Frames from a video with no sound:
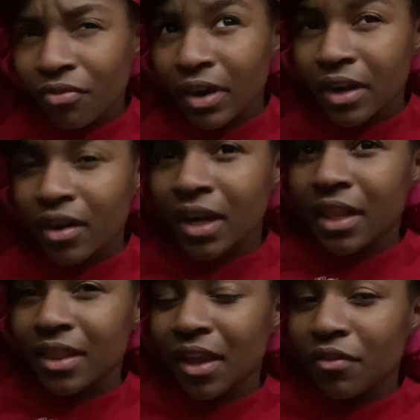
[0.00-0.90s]
friend or
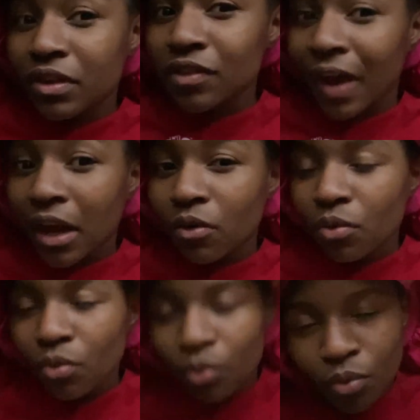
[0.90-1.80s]
anything. First of all, I
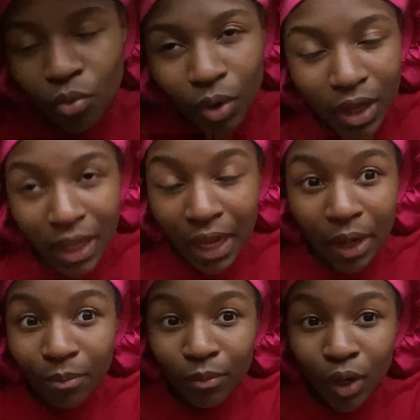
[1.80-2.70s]
don't
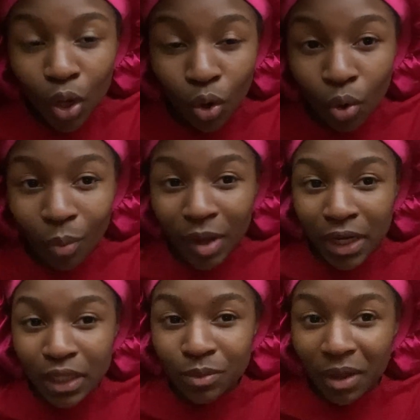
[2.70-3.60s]
claim nobody
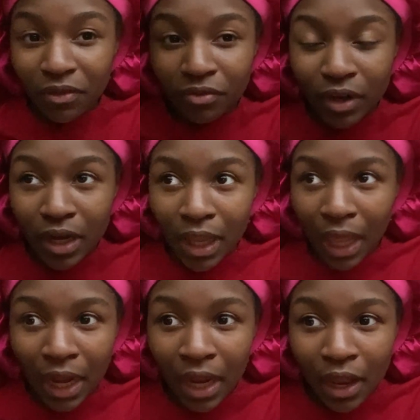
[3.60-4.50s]
as my friend.
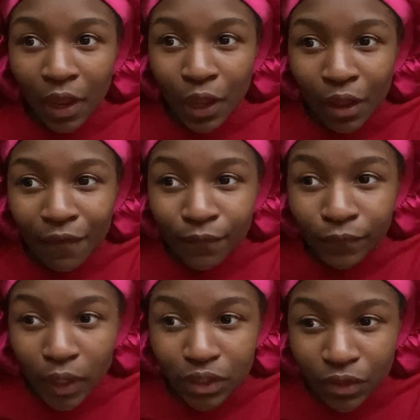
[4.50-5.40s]
Like,
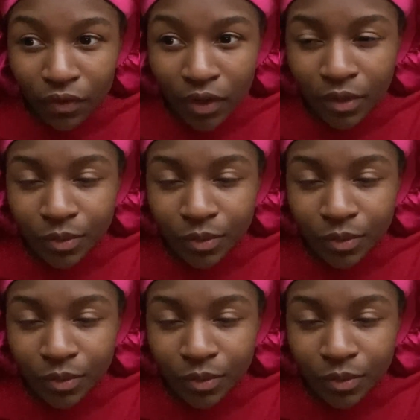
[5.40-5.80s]
first of all,